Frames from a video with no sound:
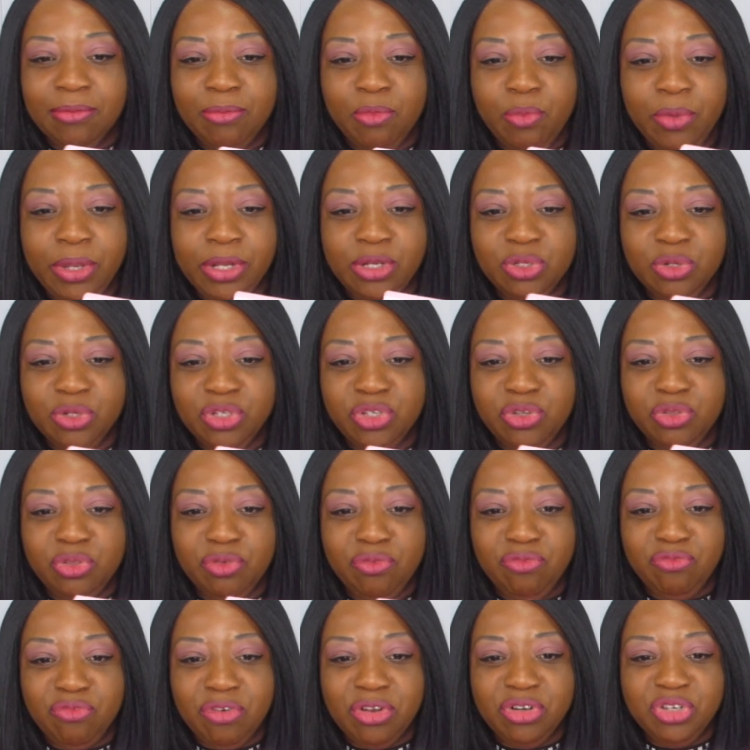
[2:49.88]
window to the
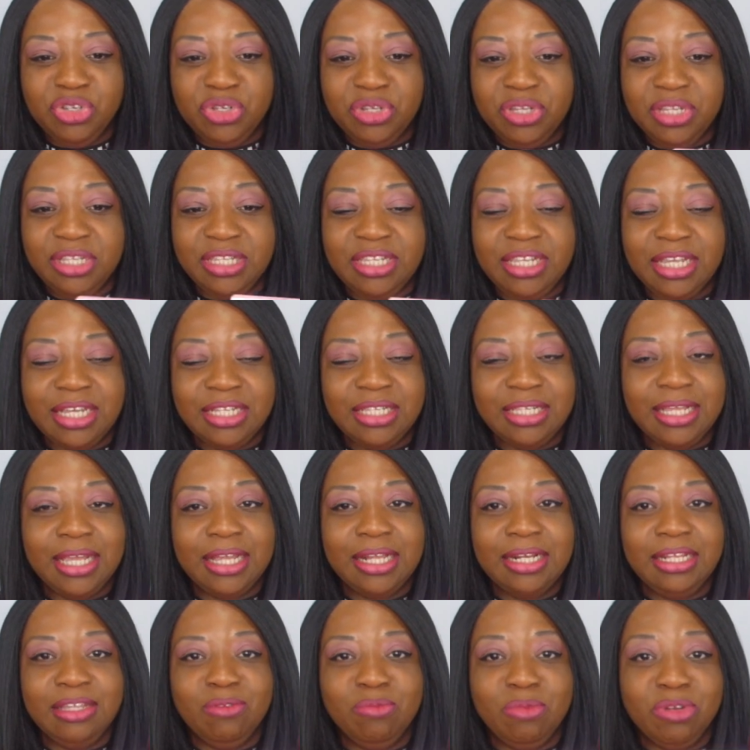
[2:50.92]
front. You can see
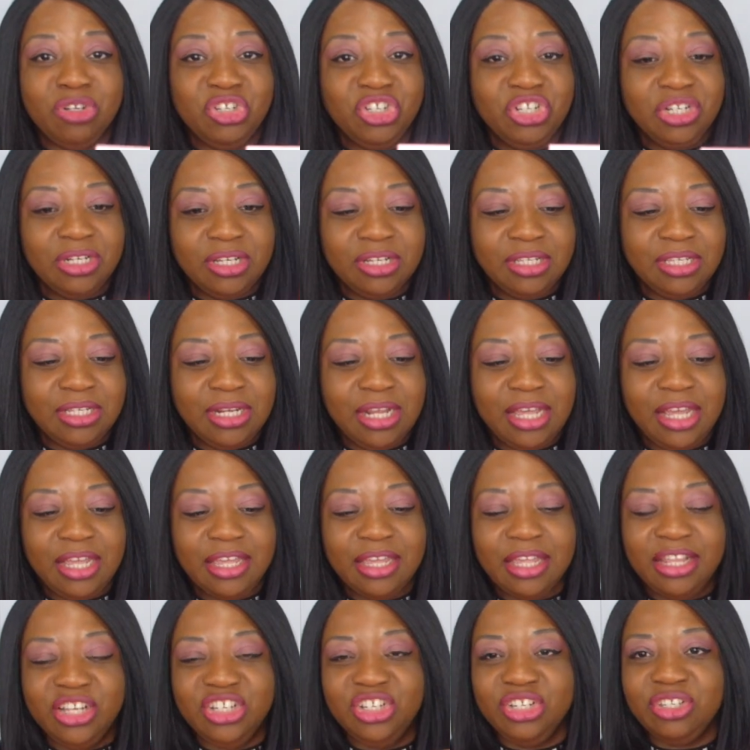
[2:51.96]
exactly what she looks like.
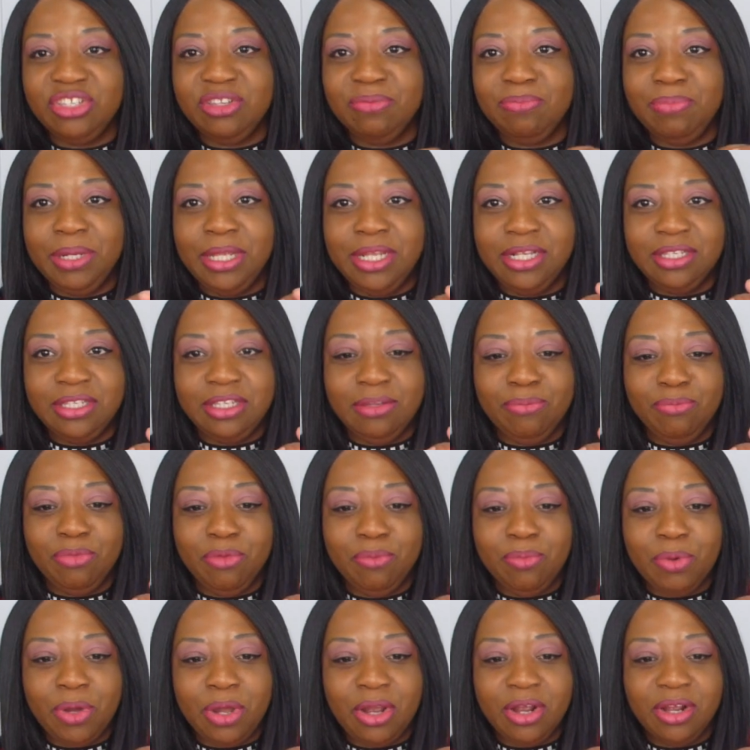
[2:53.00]
It's just a plain simple
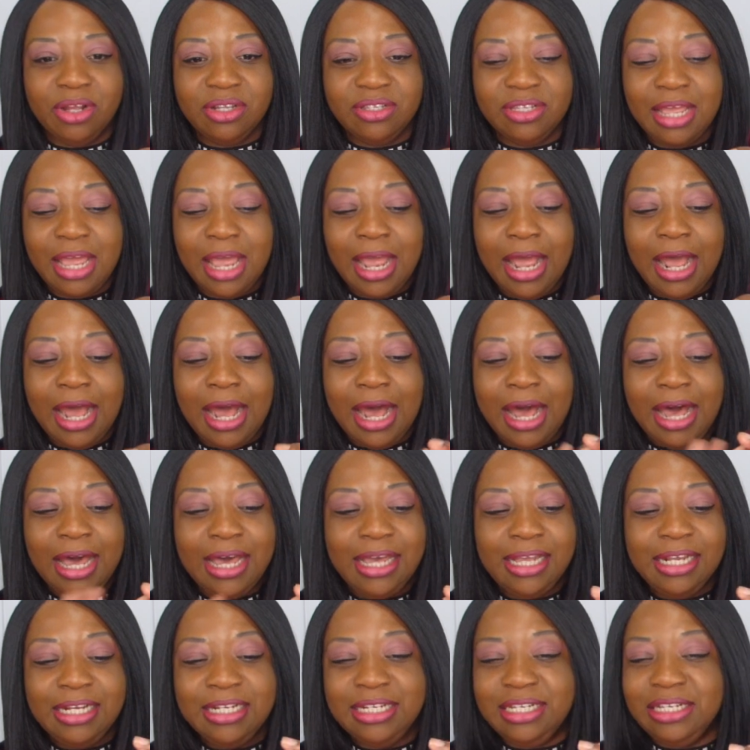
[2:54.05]
box.
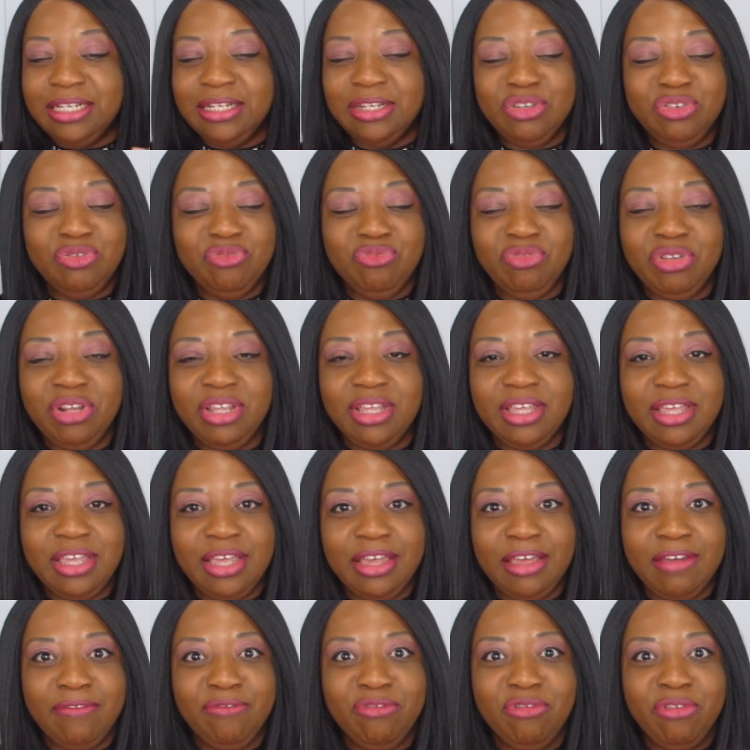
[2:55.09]
I didn't really
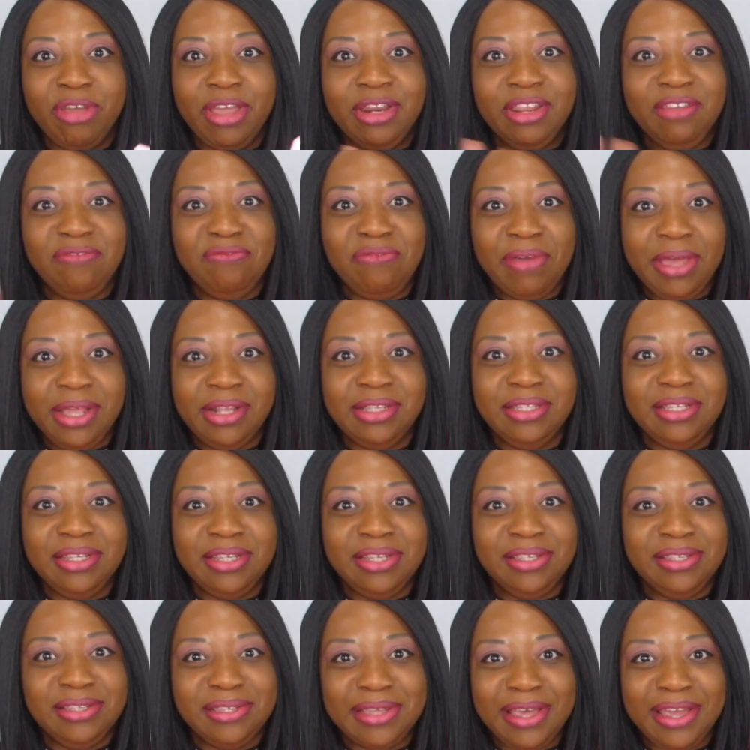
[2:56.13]
care for any fancy
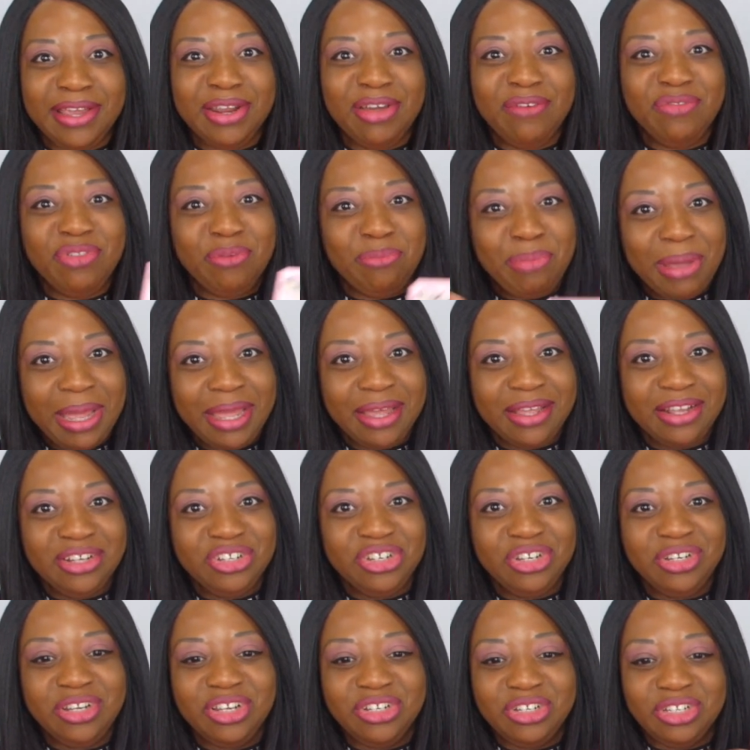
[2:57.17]
design of the
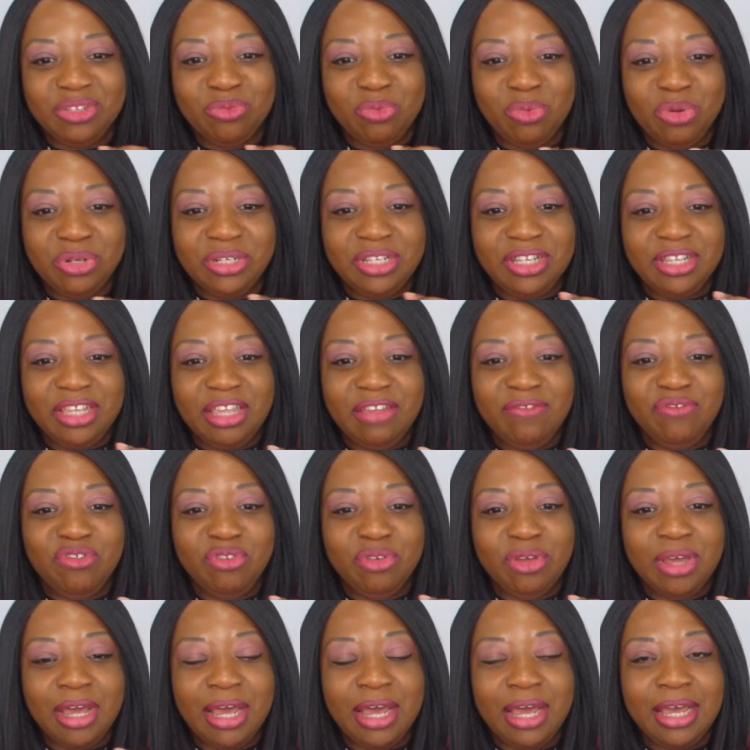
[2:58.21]
packaging. I just want to give
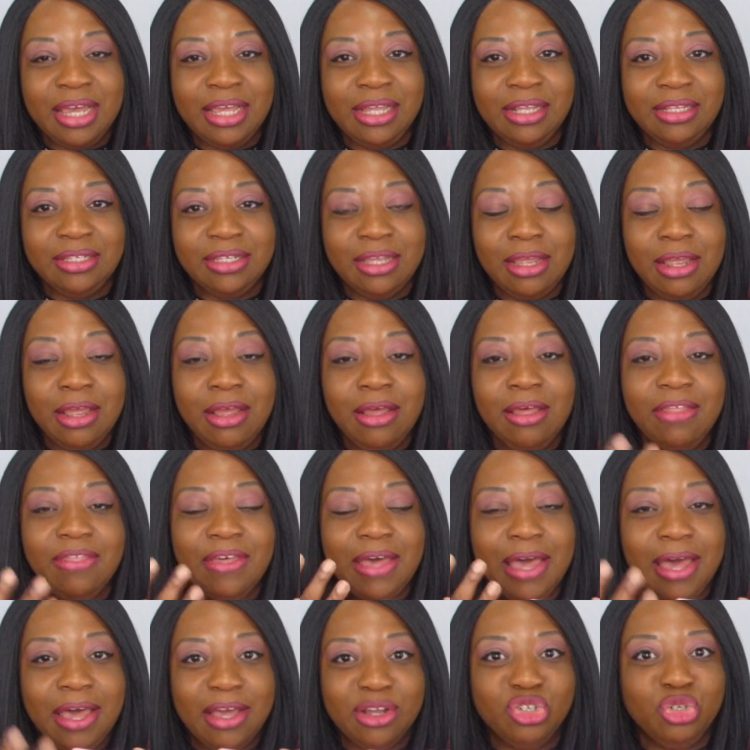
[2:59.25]
you guys the
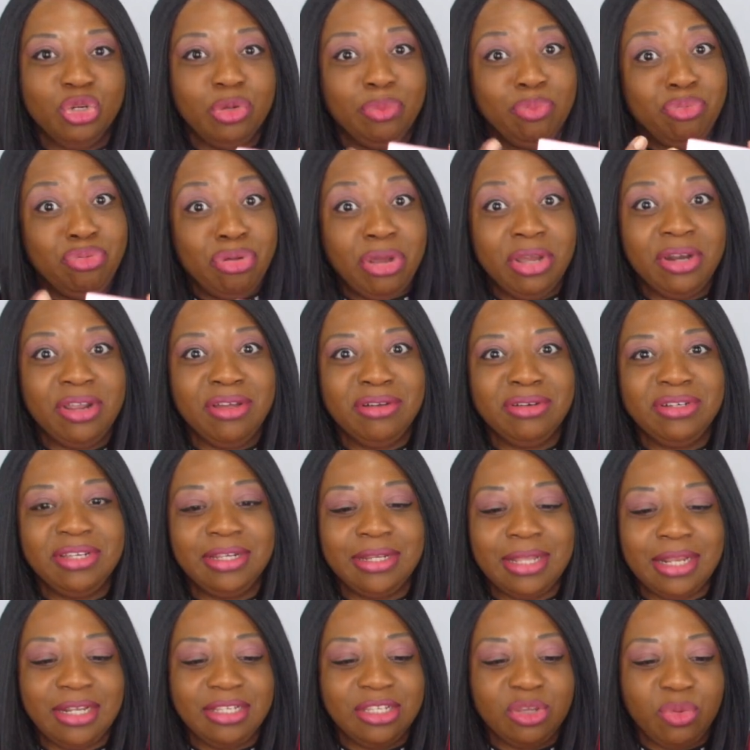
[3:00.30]
actual product
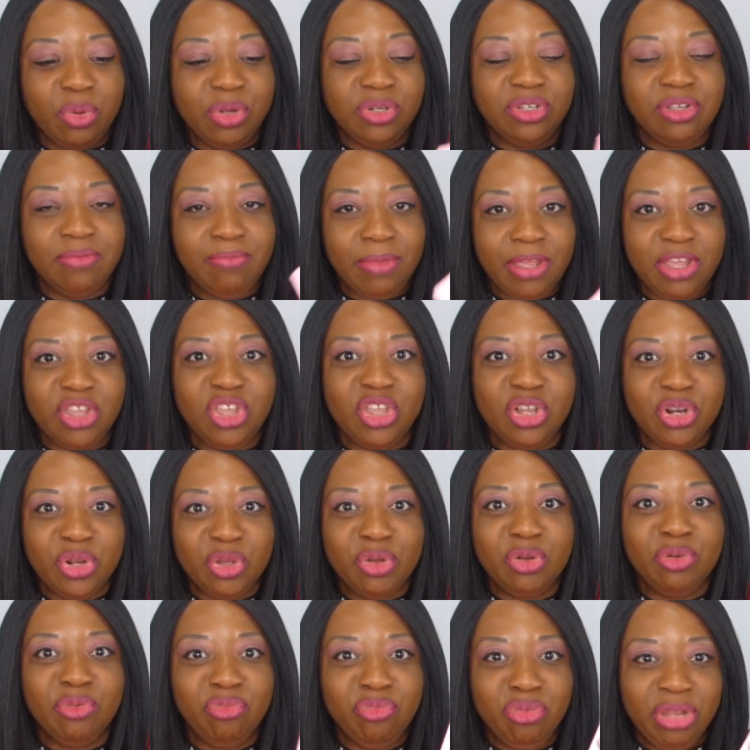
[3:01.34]
that is going to make you
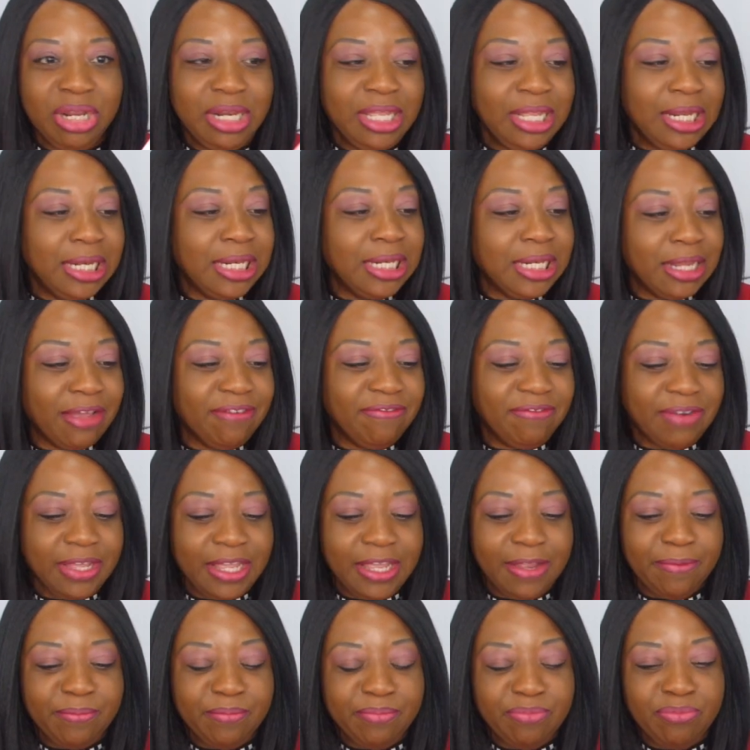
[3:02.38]
look really
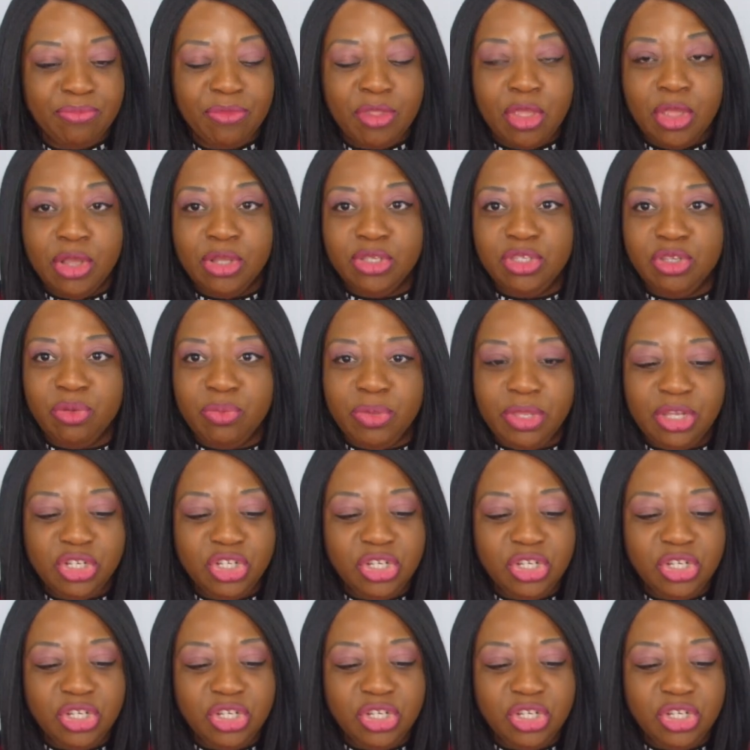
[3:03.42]
lovely. So we are